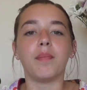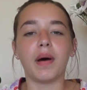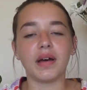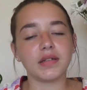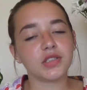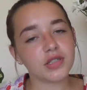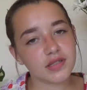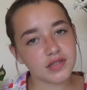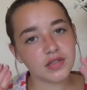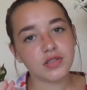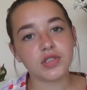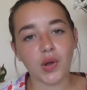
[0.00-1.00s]
But
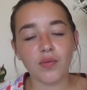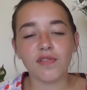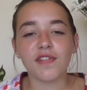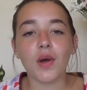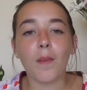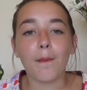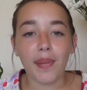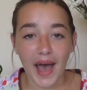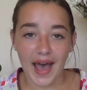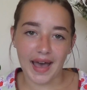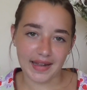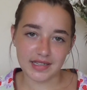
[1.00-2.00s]
just don't feel
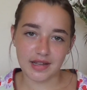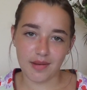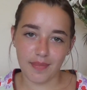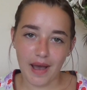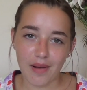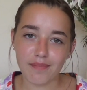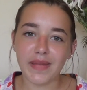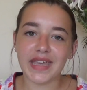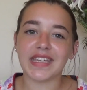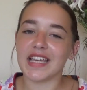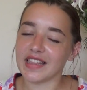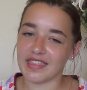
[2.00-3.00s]
bad about
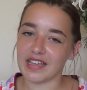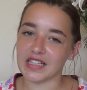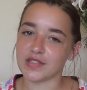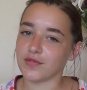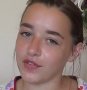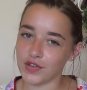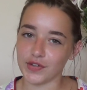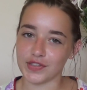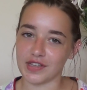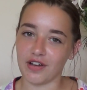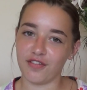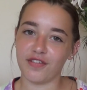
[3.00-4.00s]
making things for
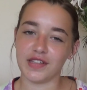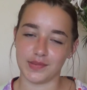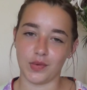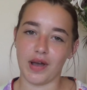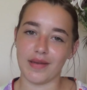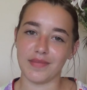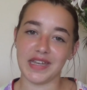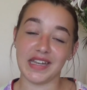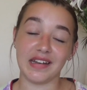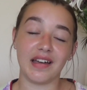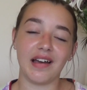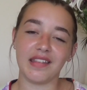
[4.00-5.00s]
yourself, is what I
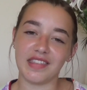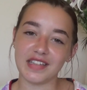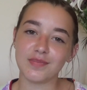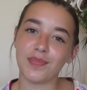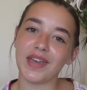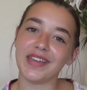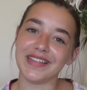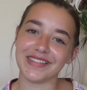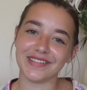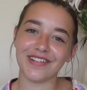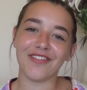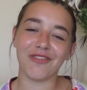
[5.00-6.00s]
mean. This bit
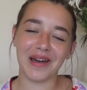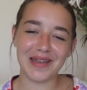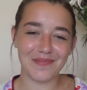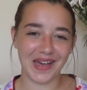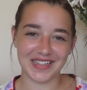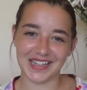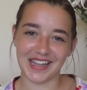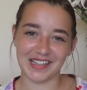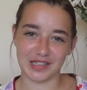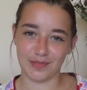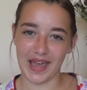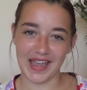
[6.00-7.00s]
is way better
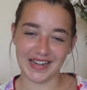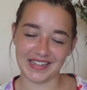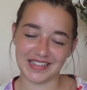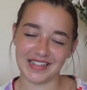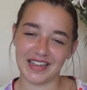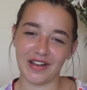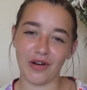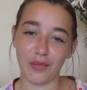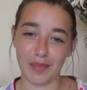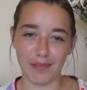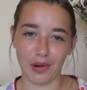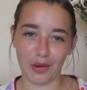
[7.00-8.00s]
explained on
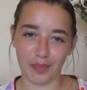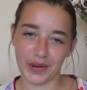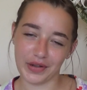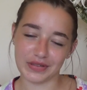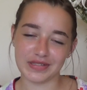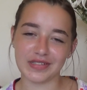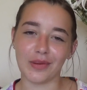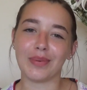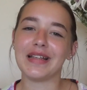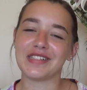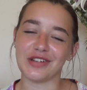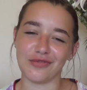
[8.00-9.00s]
my blog post, so
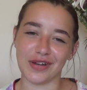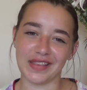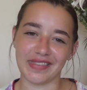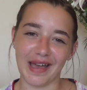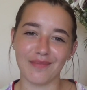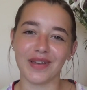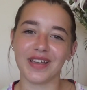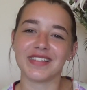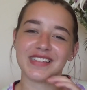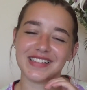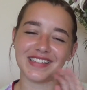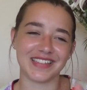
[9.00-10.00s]
please do read that, because
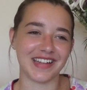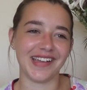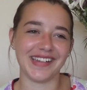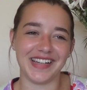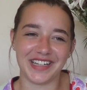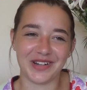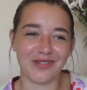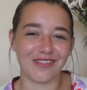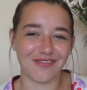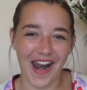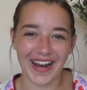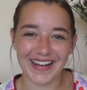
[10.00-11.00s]
this has turned into a
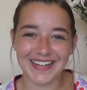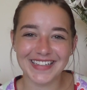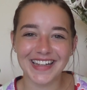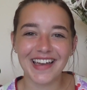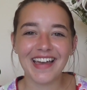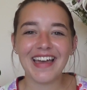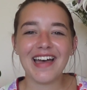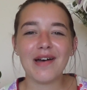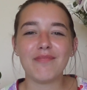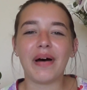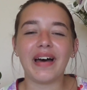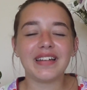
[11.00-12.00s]
rant.
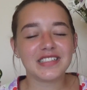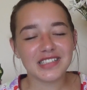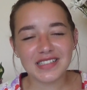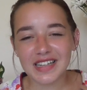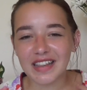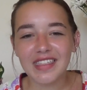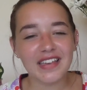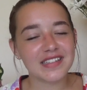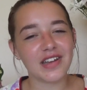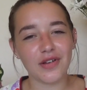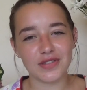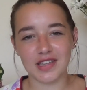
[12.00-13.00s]
But just, there's
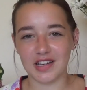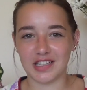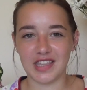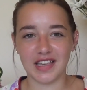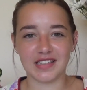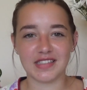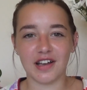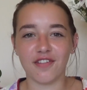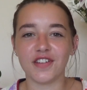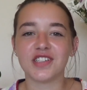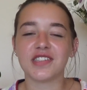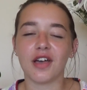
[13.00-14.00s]
no such thing as
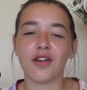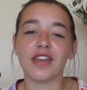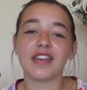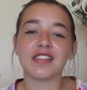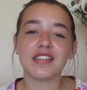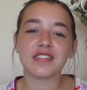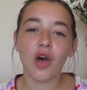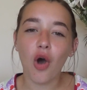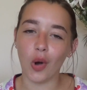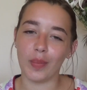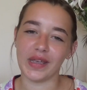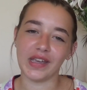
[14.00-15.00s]
selfish sewing, because it's a
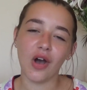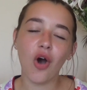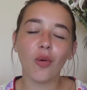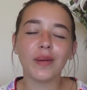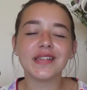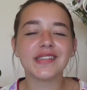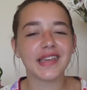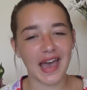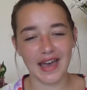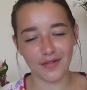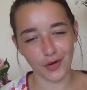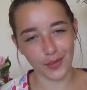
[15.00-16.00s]
hobby. Hobbies
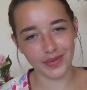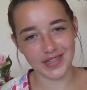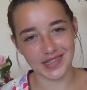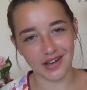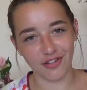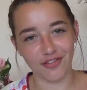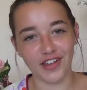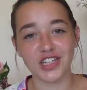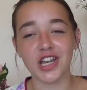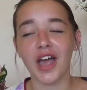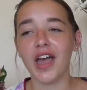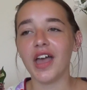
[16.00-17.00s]
cannot be selfish.
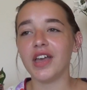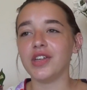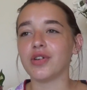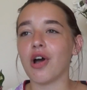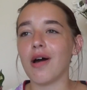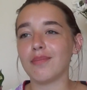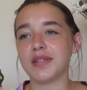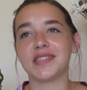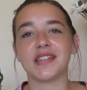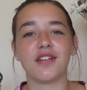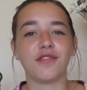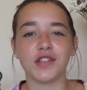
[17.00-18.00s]
You can't be a
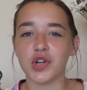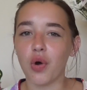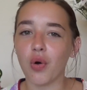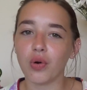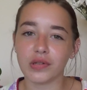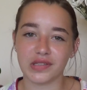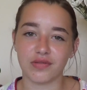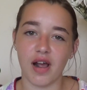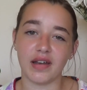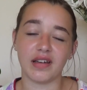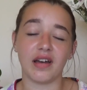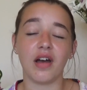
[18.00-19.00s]
selfish horse
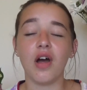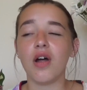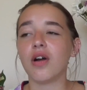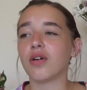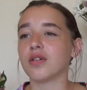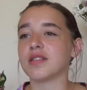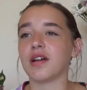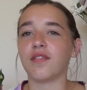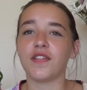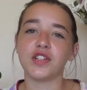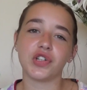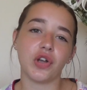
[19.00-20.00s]
rider or a
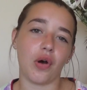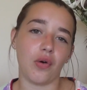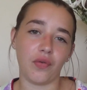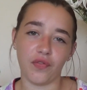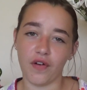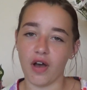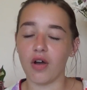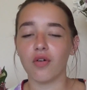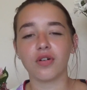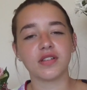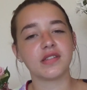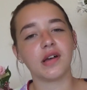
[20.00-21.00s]
selfish golfer
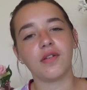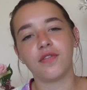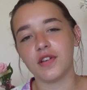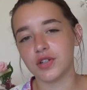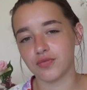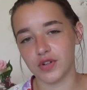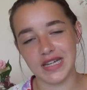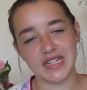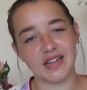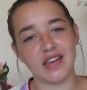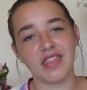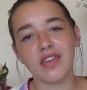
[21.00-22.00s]
or a selfish
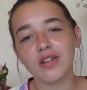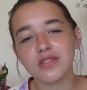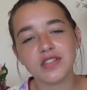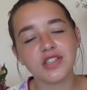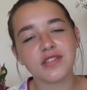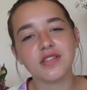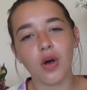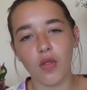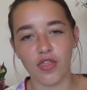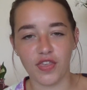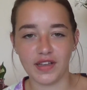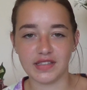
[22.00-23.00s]
reader. Those are just not
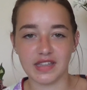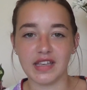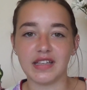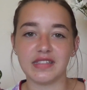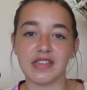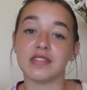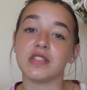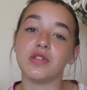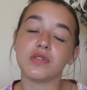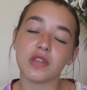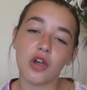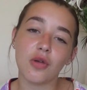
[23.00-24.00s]
things that exist. You
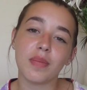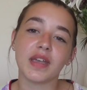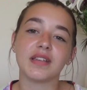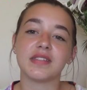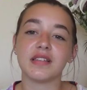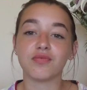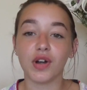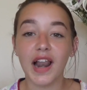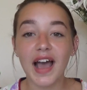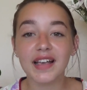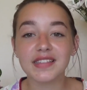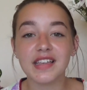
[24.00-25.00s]
sew because it's
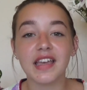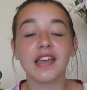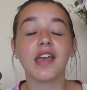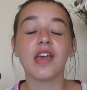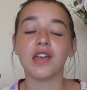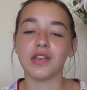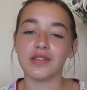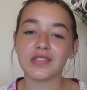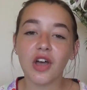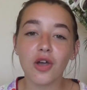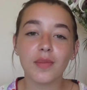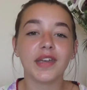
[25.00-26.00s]
relaxing, you
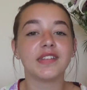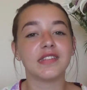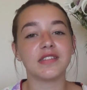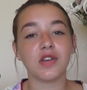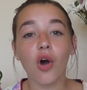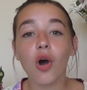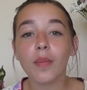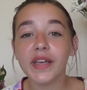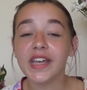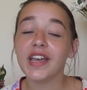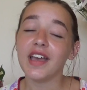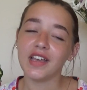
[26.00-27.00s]
sew because it's your
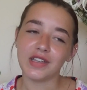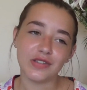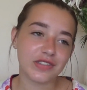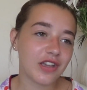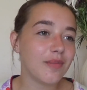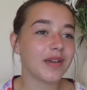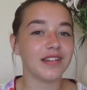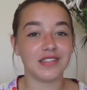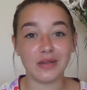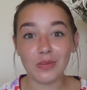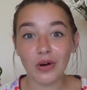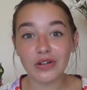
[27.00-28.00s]
hobby, you sew because
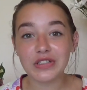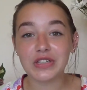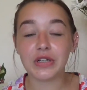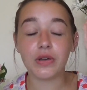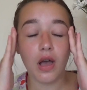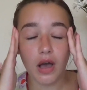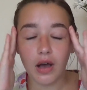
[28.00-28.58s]
you want to.